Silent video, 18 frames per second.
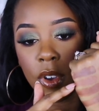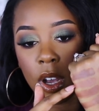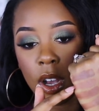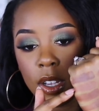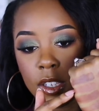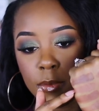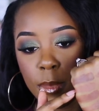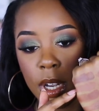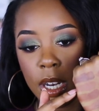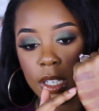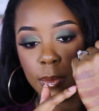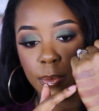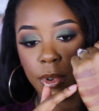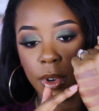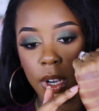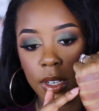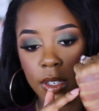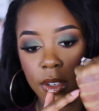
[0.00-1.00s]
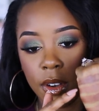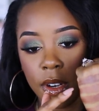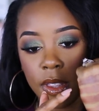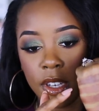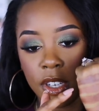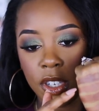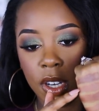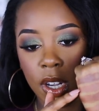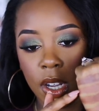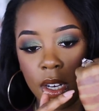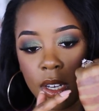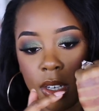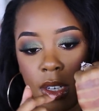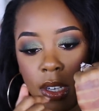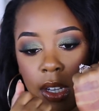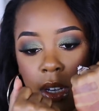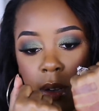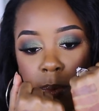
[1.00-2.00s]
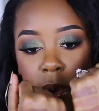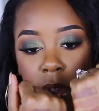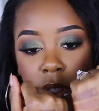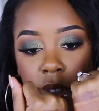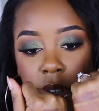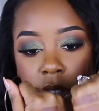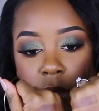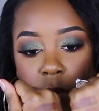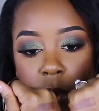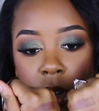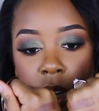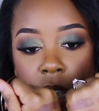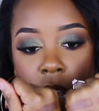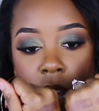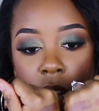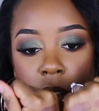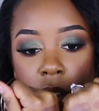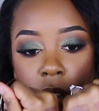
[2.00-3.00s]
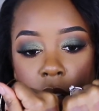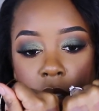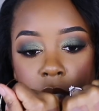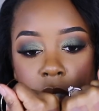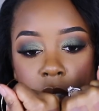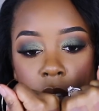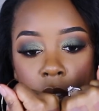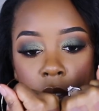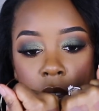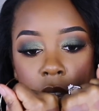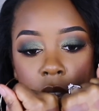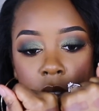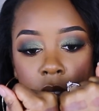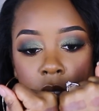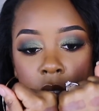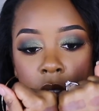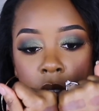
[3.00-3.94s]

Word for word: Cosmetics bronzer in the shade Deep, this one kind of looks like